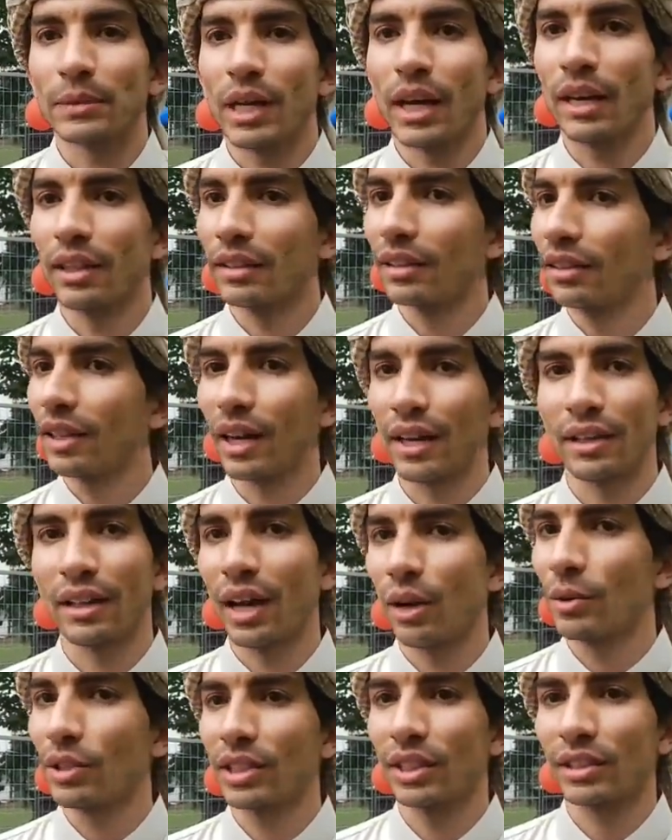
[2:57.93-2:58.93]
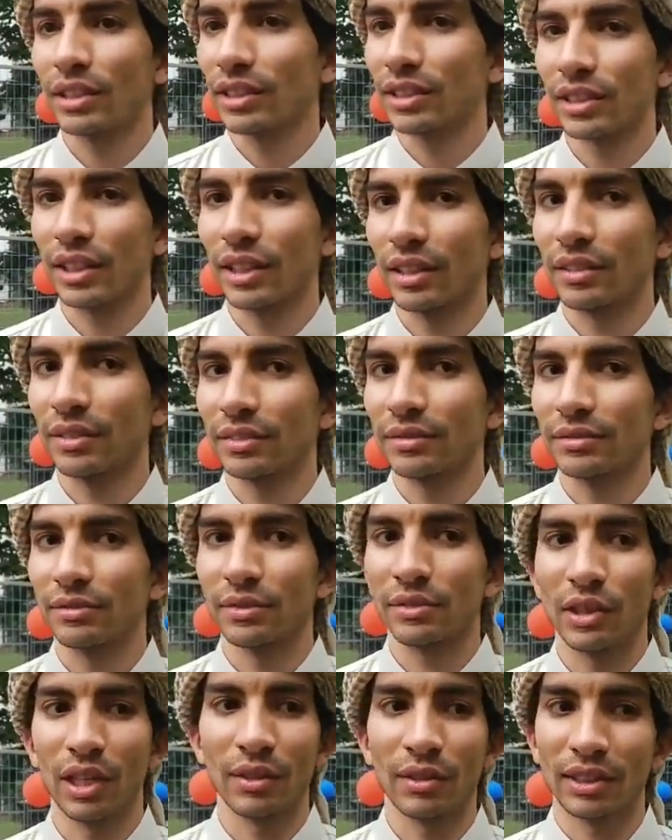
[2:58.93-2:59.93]
And that was it. It's like
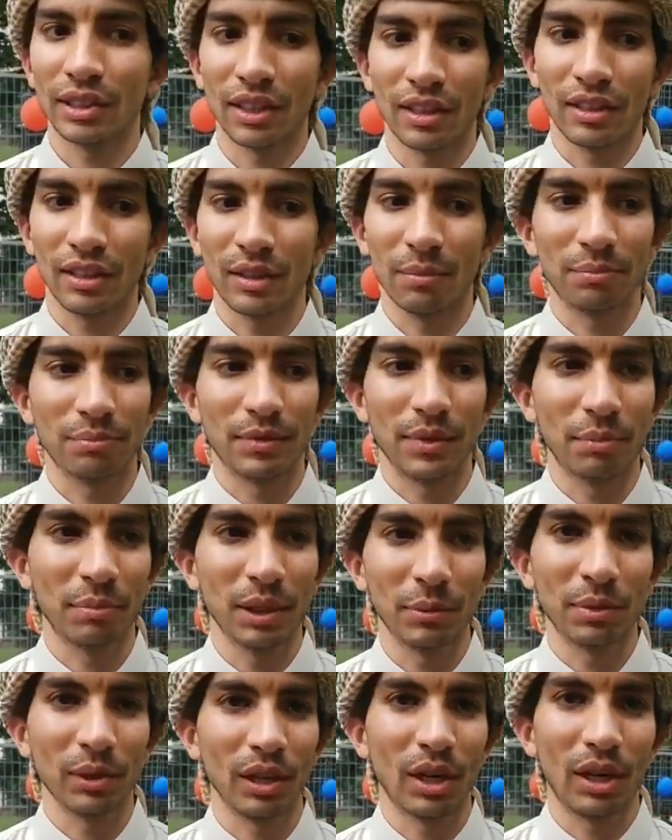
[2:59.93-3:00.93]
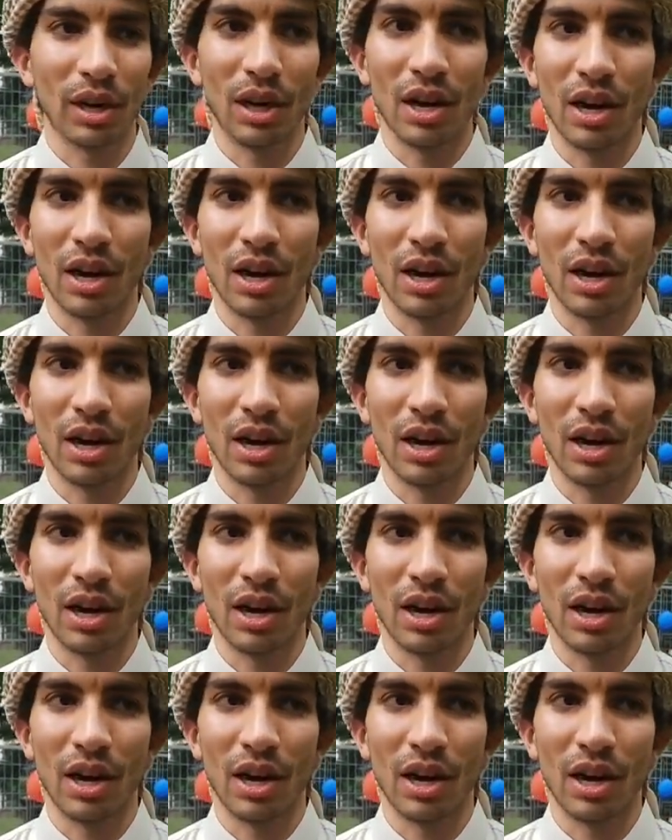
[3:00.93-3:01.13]
all of a sudden the people are